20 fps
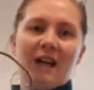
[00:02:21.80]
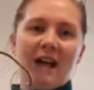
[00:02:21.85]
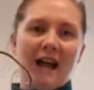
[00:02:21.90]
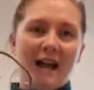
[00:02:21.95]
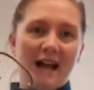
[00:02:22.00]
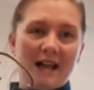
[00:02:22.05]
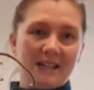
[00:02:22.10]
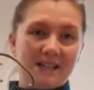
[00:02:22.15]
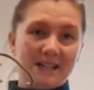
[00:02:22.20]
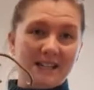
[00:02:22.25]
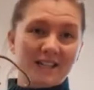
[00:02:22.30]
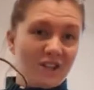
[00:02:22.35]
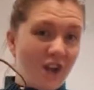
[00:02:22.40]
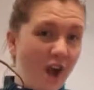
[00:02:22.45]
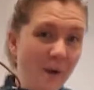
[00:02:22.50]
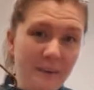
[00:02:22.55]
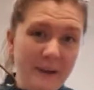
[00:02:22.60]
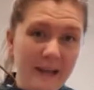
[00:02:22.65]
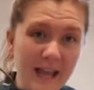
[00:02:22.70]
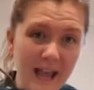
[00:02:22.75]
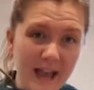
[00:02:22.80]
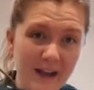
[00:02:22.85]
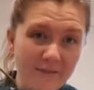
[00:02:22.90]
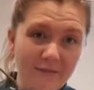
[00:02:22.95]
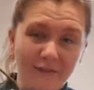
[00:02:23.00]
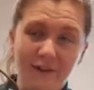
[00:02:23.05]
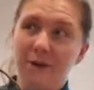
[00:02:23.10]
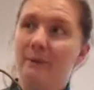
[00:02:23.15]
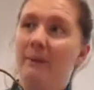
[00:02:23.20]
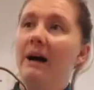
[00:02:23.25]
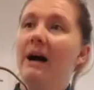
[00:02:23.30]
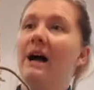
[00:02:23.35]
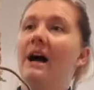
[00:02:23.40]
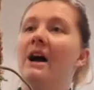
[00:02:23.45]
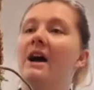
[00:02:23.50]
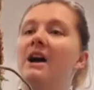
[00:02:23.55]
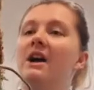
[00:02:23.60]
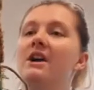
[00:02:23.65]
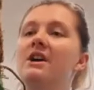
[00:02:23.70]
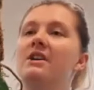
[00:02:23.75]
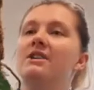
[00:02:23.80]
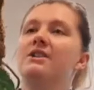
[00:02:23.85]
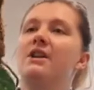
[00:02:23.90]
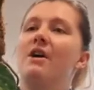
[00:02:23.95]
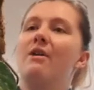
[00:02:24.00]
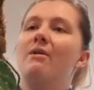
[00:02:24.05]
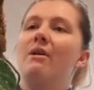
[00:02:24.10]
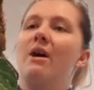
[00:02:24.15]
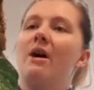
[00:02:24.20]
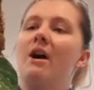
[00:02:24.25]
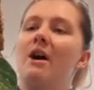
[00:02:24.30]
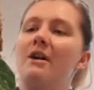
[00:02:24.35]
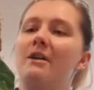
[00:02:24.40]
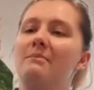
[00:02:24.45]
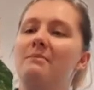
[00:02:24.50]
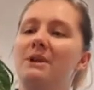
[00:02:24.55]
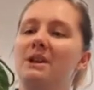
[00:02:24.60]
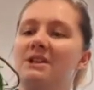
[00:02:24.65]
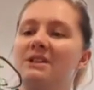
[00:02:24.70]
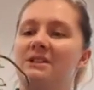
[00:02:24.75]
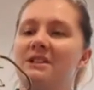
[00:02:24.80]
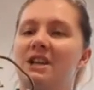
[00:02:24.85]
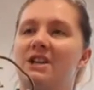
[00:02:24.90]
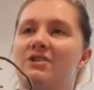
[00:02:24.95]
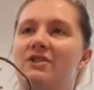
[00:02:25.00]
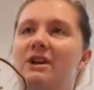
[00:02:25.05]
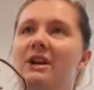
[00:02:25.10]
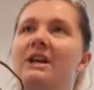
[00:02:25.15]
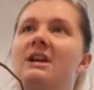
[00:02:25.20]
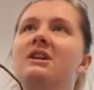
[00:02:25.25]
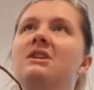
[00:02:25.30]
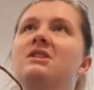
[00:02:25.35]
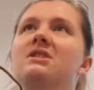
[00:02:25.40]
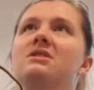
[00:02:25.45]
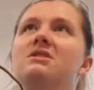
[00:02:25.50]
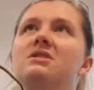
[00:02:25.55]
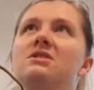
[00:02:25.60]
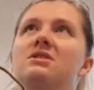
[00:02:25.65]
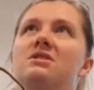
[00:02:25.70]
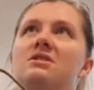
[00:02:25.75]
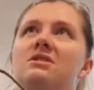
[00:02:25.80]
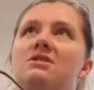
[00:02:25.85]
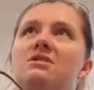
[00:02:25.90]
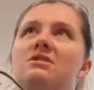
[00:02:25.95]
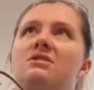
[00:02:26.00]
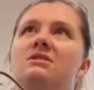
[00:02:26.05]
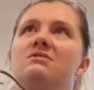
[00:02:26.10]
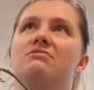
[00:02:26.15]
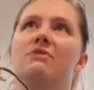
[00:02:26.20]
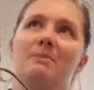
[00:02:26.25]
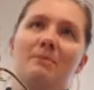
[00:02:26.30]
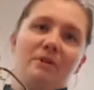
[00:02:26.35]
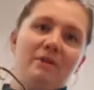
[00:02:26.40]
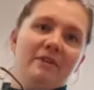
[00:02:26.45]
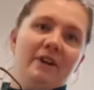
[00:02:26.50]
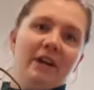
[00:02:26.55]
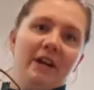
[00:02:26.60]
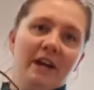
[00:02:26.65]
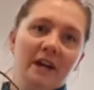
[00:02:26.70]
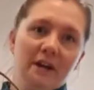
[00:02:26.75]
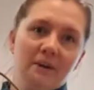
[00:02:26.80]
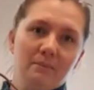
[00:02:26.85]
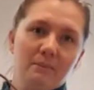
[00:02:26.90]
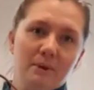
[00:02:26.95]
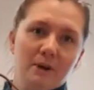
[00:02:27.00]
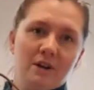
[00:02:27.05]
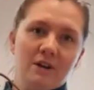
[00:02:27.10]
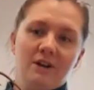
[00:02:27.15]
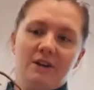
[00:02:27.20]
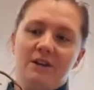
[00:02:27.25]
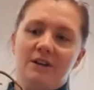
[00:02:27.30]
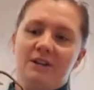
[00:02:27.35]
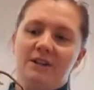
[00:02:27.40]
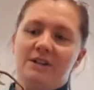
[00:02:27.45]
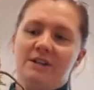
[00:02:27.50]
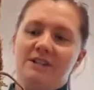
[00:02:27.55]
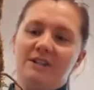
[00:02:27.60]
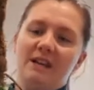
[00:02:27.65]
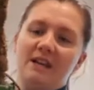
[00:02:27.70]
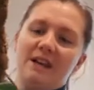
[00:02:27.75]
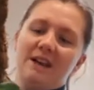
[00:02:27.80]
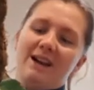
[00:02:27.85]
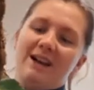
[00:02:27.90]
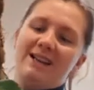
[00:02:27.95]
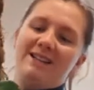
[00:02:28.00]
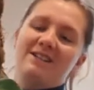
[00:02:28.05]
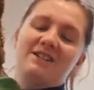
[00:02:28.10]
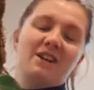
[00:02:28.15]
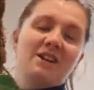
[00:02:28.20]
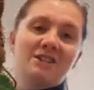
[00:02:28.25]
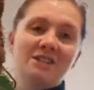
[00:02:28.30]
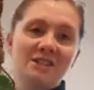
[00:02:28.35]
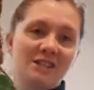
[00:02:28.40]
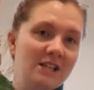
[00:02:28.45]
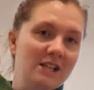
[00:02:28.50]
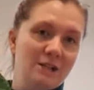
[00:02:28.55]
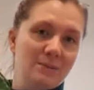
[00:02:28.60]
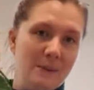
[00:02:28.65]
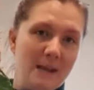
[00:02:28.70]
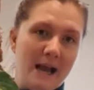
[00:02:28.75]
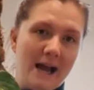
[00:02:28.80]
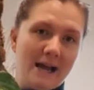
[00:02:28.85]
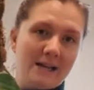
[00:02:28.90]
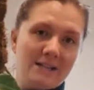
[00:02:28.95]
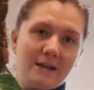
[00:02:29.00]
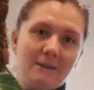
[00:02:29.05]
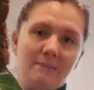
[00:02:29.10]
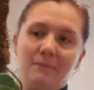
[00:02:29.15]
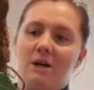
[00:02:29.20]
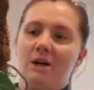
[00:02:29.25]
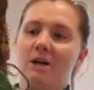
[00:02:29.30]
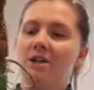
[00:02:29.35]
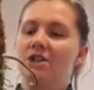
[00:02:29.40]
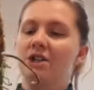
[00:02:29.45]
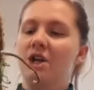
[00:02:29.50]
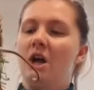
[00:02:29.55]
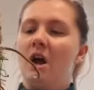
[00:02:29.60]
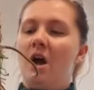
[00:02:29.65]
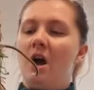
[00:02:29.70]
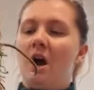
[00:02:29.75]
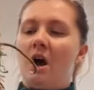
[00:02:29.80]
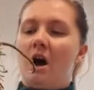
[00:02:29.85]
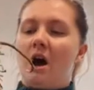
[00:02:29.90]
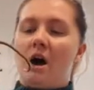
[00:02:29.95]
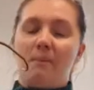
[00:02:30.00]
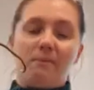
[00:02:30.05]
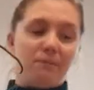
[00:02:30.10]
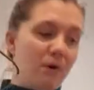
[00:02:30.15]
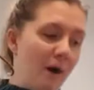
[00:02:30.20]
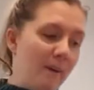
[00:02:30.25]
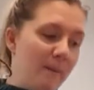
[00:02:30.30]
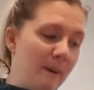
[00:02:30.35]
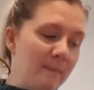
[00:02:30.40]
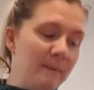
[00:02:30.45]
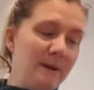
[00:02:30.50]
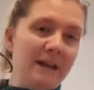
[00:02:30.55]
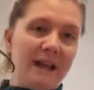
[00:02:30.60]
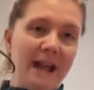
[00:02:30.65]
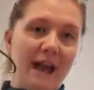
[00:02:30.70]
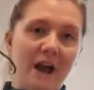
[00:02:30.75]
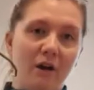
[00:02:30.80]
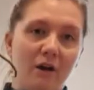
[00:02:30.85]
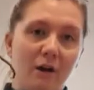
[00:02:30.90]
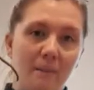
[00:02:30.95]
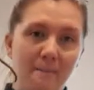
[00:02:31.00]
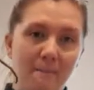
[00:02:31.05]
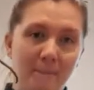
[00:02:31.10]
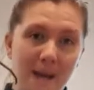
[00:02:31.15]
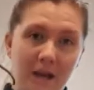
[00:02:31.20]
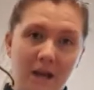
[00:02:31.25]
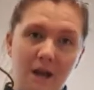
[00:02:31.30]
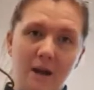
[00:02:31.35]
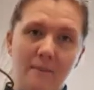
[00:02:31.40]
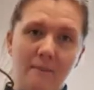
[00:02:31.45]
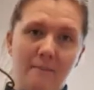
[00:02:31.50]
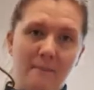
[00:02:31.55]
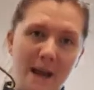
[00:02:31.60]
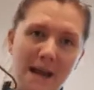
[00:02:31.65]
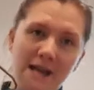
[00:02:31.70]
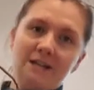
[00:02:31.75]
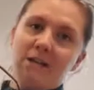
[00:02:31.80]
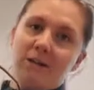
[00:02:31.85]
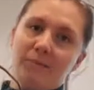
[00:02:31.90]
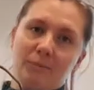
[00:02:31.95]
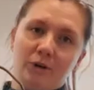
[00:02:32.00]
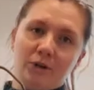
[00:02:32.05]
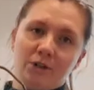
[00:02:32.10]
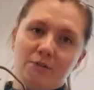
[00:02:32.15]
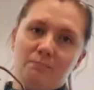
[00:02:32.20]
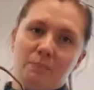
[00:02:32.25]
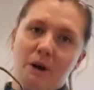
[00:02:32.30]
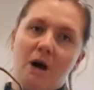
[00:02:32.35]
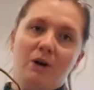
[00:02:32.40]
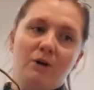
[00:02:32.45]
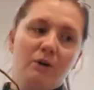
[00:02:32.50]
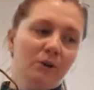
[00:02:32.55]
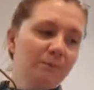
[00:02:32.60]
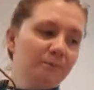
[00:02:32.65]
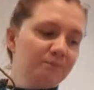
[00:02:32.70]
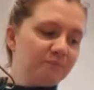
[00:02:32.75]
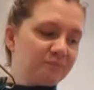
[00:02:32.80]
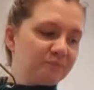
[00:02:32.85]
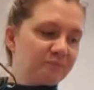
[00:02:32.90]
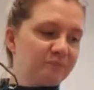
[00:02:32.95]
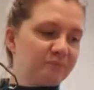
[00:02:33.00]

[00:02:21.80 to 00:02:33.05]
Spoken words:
and it's going everywhere. So I'm considering removing it because it doesn't seem to be adding much. I'll probably get her a bigger, better moss pole